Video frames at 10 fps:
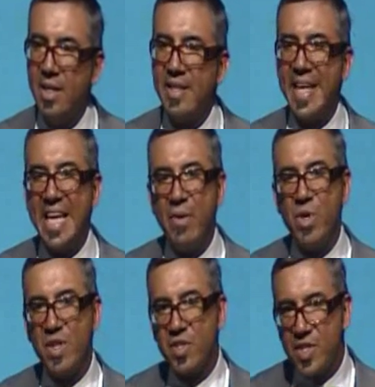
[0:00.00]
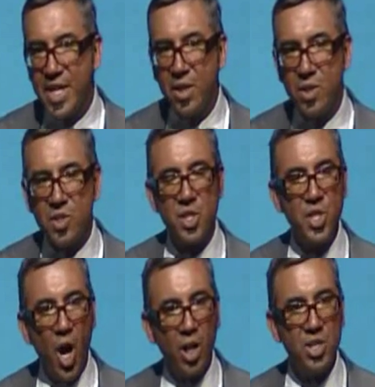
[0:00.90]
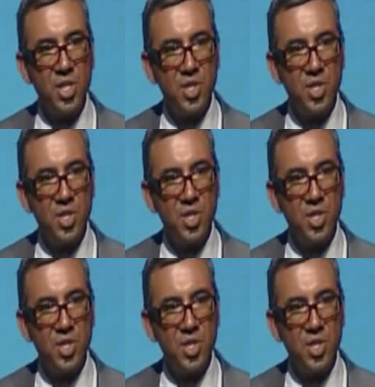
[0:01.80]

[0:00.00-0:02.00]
They gave me the skills, knowledge,